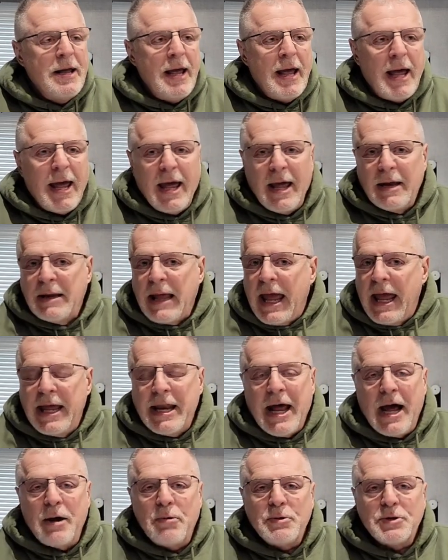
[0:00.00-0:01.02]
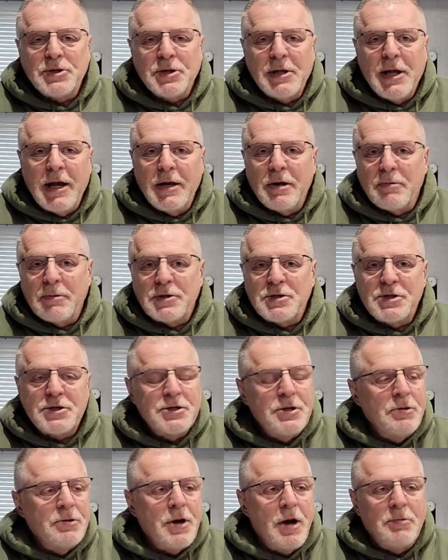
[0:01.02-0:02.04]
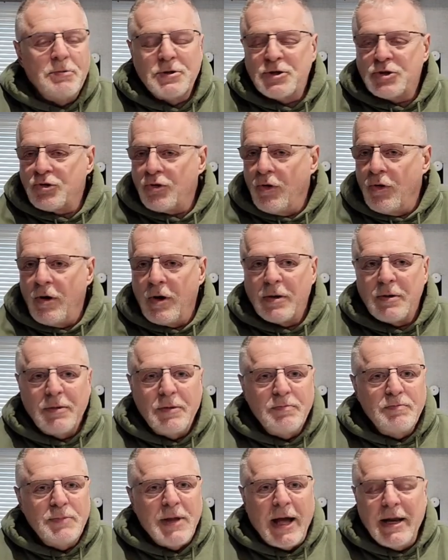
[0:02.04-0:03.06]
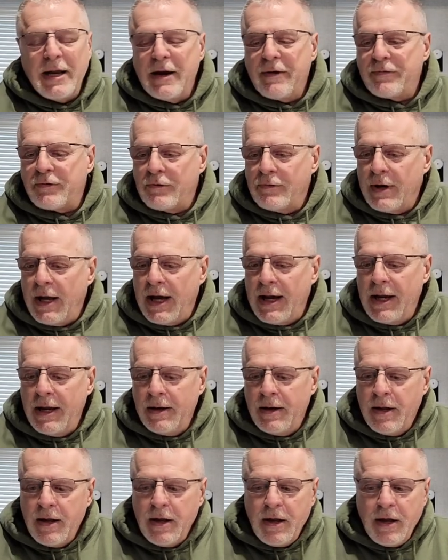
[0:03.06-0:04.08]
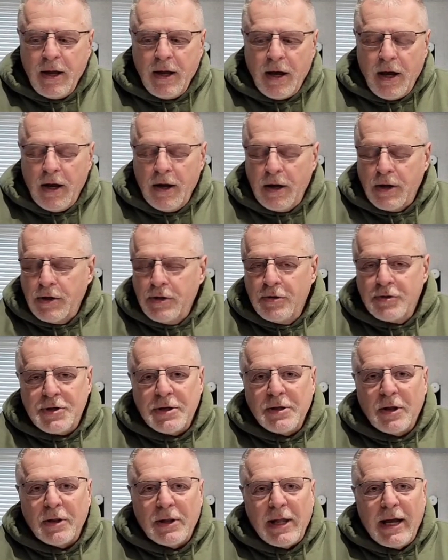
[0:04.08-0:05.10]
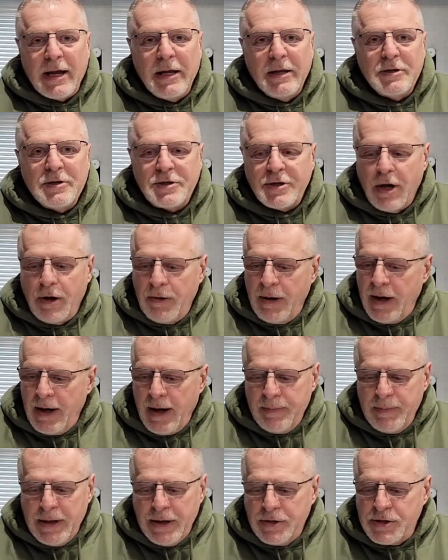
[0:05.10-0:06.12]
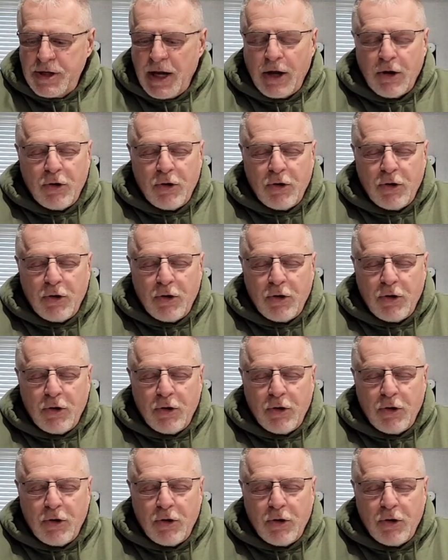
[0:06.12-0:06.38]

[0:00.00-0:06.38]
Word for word: And eight hours later, it's still going strong night after night uh, using the light. So, uh, I mean, it's got